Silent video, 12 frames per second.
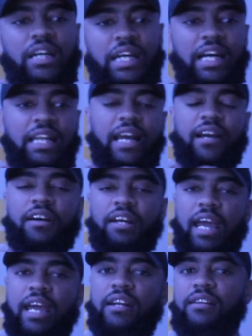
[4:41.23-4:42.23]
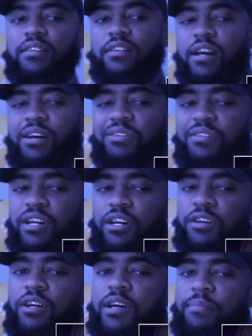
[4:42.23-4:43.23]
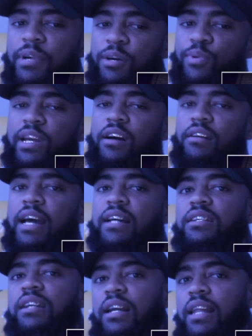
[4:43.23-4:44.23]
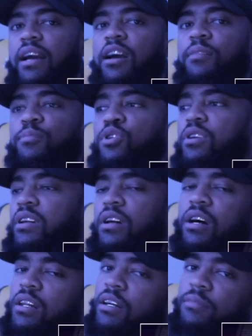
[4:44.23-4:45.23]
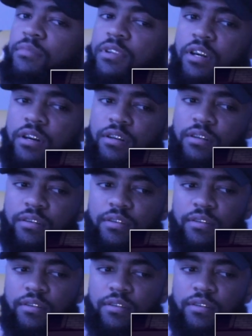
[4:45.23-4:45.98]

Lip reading: And I like her cadence, so I don't know. But Rico Nasty, I like her more than all of them, so